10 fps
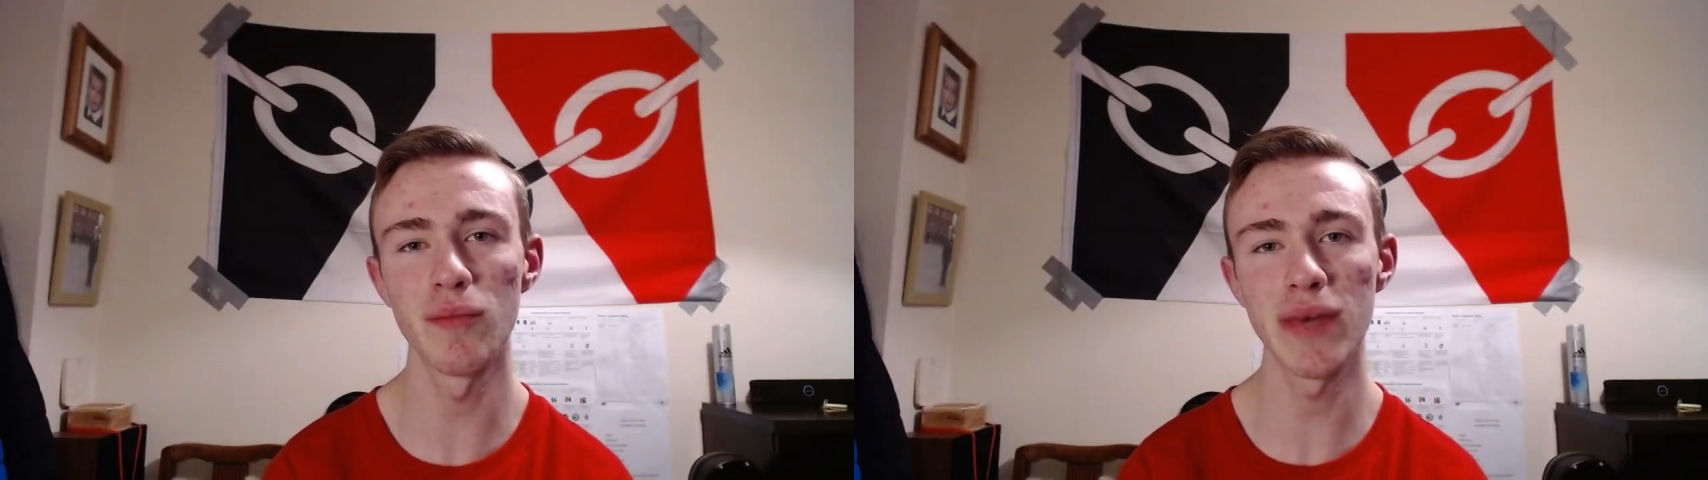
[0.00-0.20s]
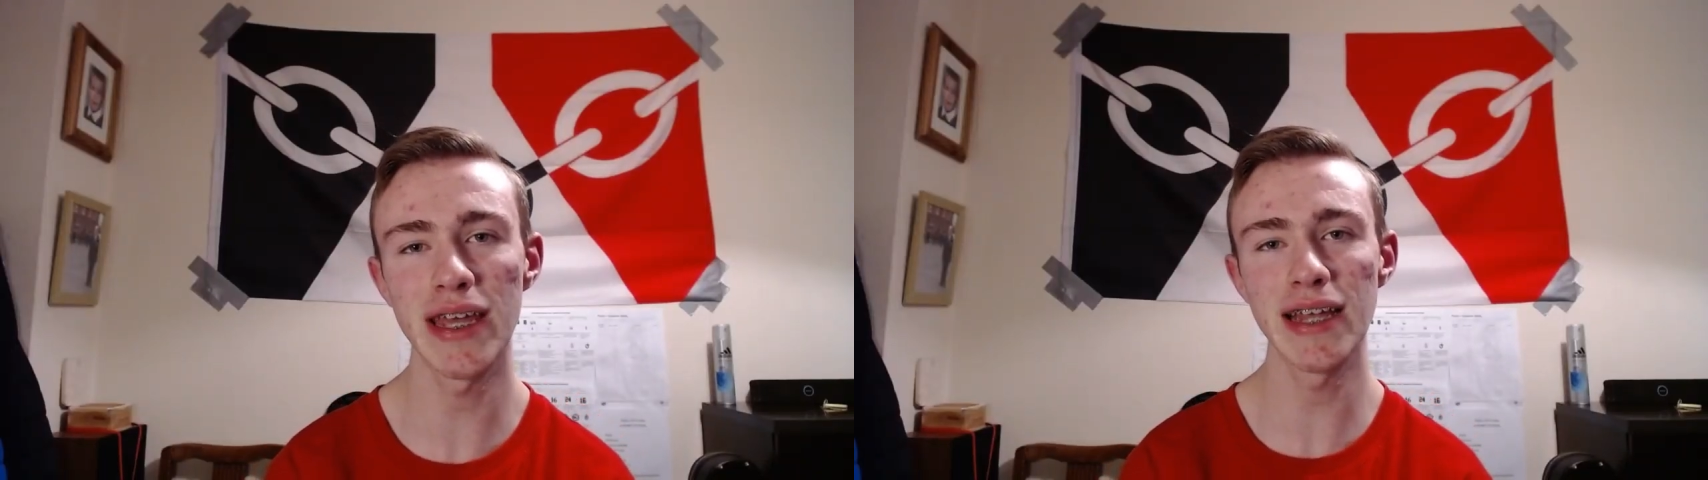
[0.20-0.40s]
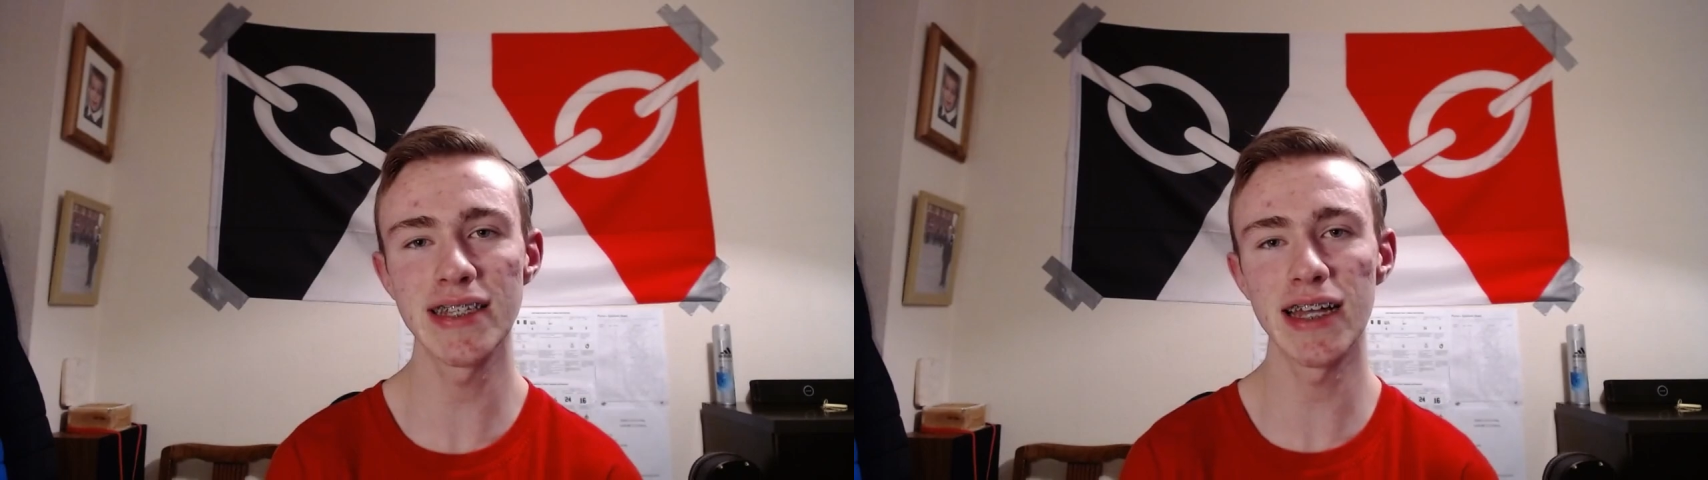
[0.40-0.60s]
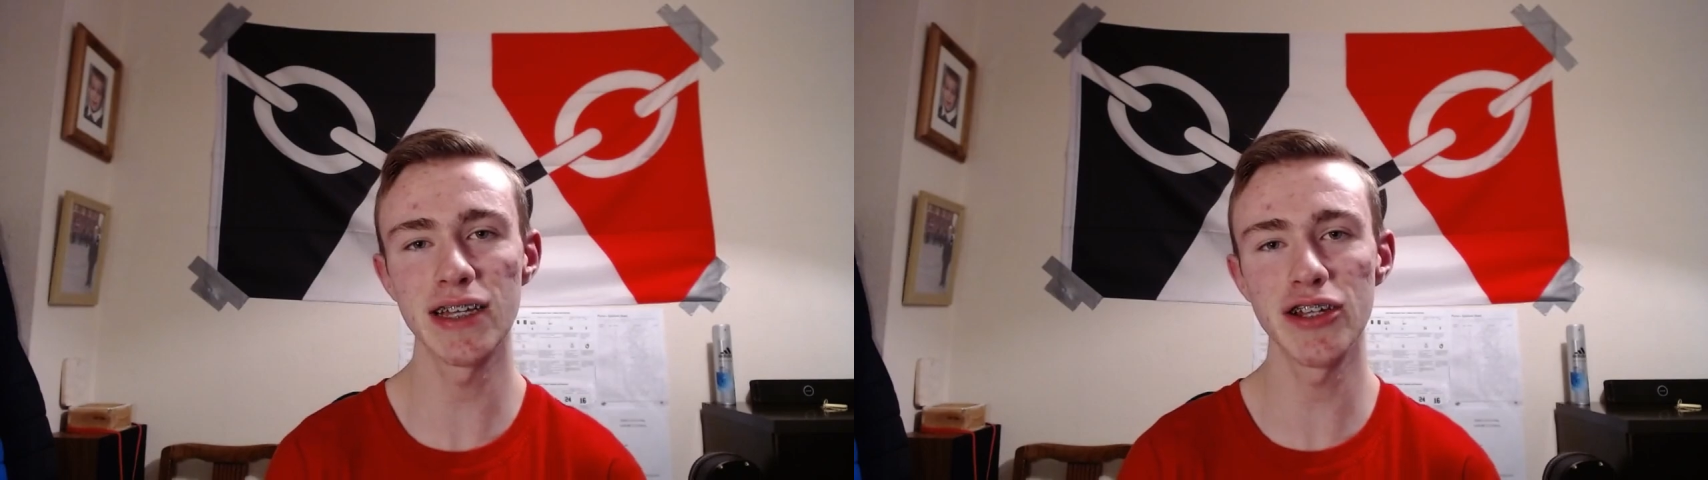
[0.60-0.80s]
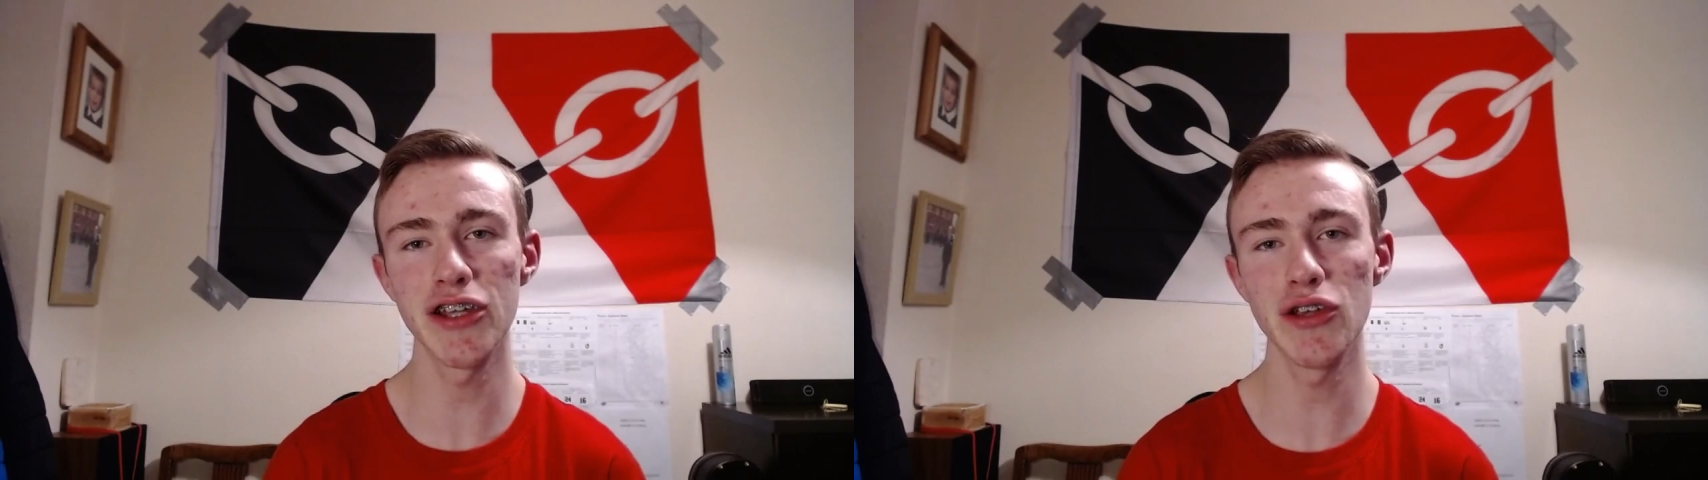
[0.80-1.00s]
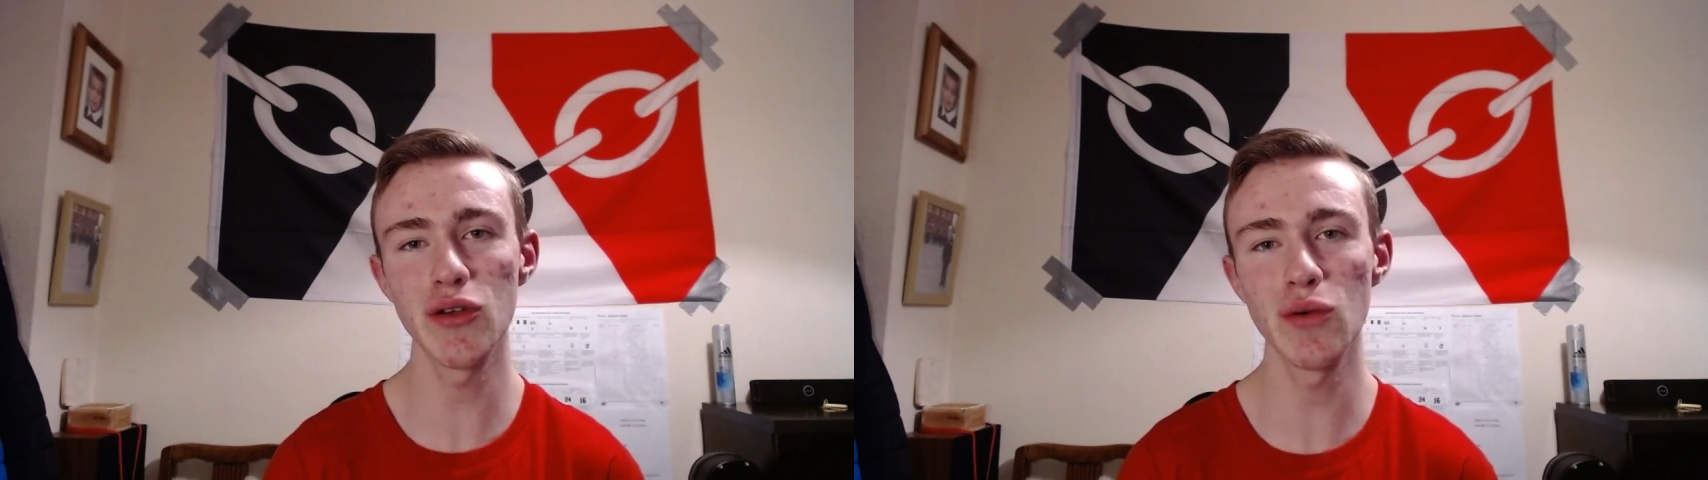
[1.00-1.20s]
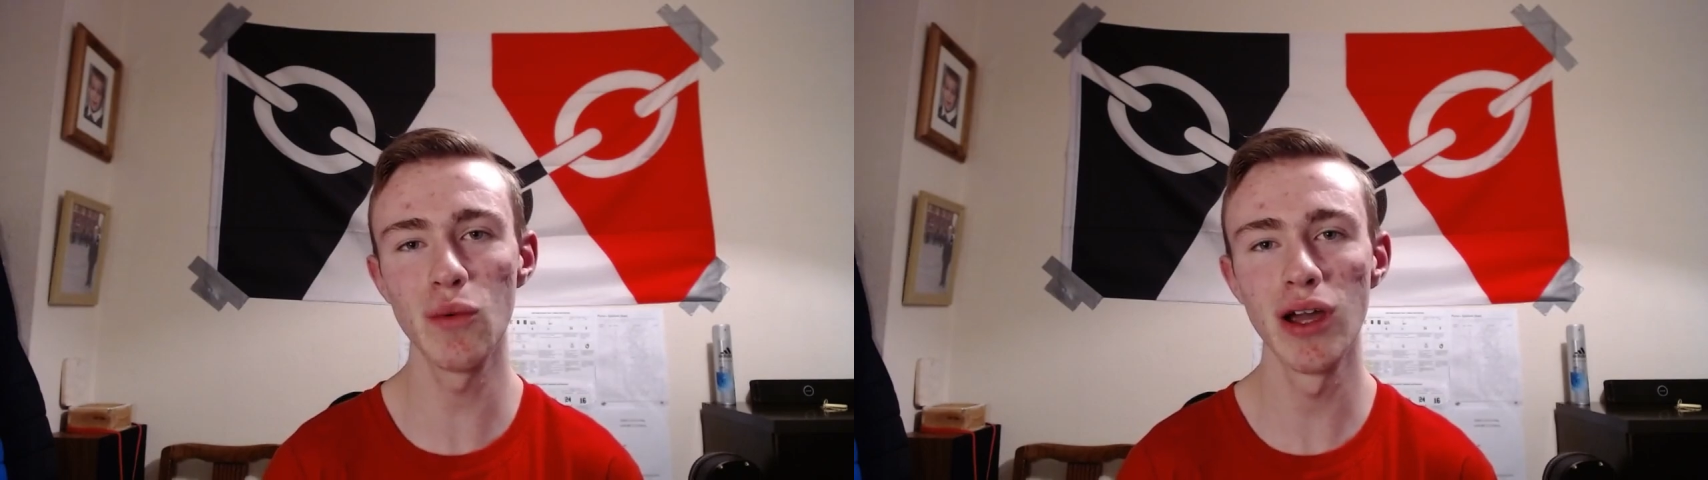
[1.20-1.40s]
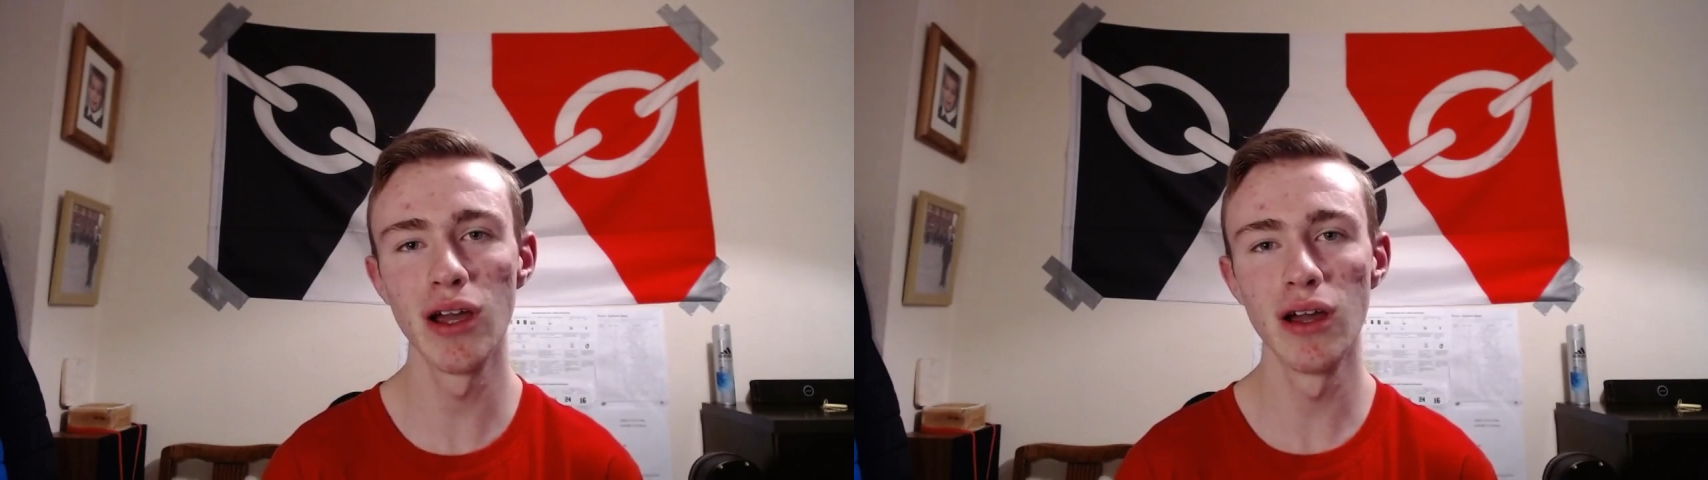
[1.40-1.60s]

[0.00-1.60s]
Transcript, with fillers: me telling you